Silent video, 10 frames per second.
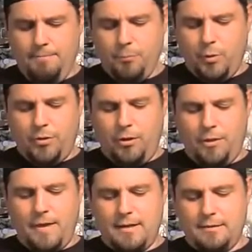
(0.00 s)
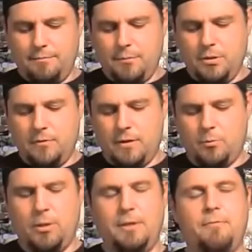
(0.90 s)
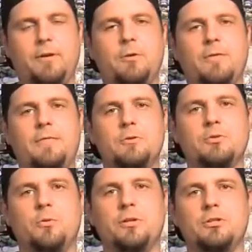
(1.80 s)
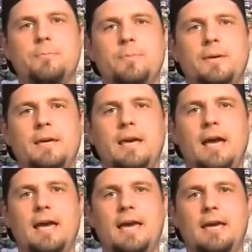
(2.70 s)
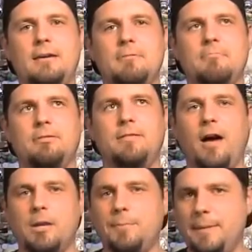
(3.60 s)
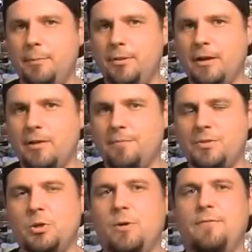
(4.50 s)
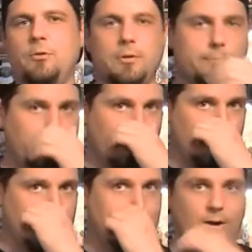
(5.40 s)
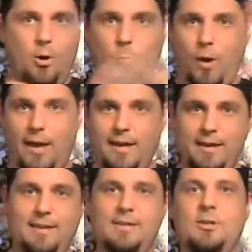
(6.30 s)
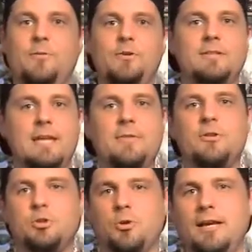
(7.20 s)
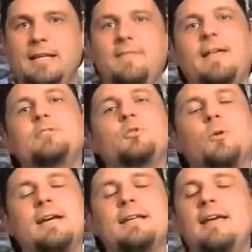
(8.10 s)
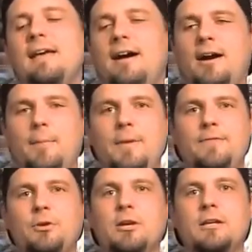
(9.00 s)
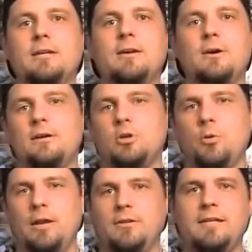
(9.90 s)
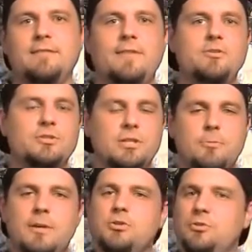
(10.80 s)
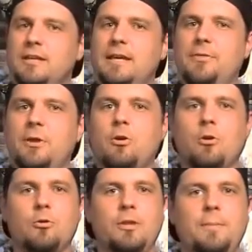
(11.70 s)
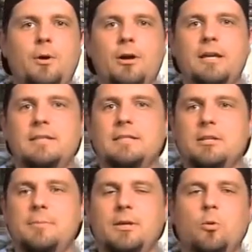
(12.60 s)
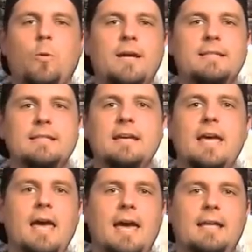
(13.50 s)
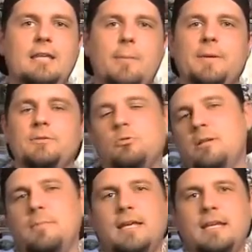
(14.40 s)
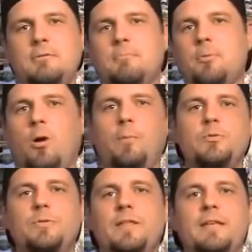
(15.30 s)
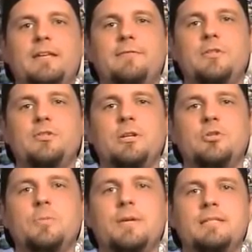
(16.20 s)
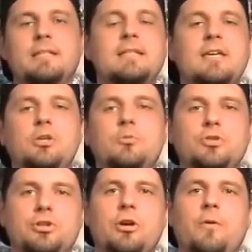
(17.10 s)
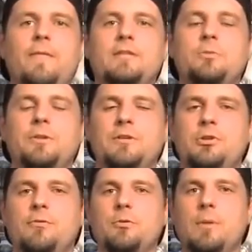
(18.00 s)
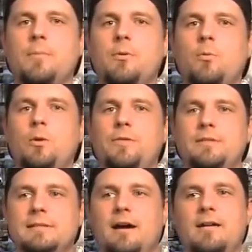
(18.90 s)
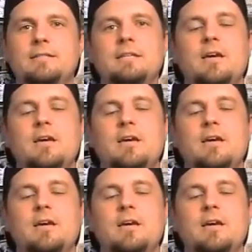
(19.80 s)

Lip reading: With all of that, you've got to really figure that there's going to be a lot of people there. So if you can park away, you know, if you can take the train in, that's great. If you're going to go down to the convention center, make sure to get there early. Parking's going to be crazy, and not because there's going to be any problems with LA Convention Center, just because it's a huge show. And that's one of the things you have to remember with these cons.